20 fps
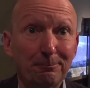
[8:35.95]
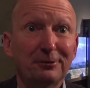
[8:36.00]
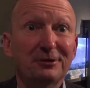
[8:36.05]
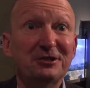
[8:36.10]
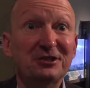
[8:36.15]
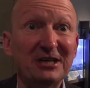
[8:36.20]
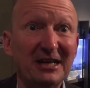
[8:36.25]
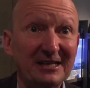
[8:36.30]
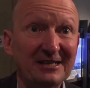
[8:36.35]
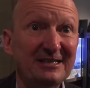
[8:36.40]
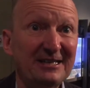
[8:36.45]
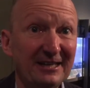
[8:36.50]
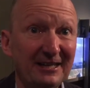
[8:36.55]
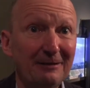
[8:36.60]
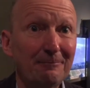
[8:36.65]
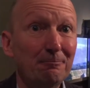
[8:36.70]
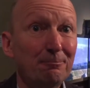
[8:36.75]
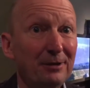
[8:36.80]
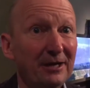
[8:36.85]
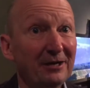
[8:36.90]
projecting
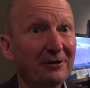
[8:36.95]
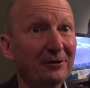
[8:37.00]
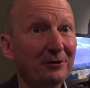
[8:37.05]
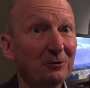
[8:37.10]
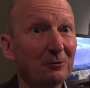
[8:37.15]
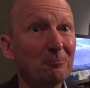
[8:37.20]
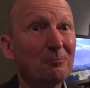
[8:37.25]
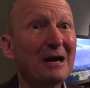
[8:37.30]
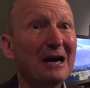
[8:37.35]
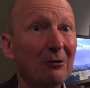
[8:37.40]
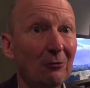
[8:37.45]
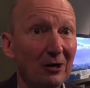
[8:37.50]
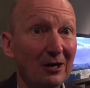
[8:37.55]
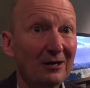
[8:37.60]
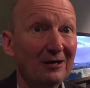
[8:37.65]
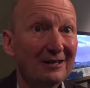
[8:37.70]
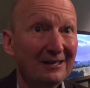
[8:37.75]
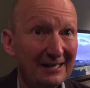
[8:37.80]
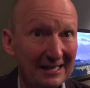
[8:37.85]
imperial power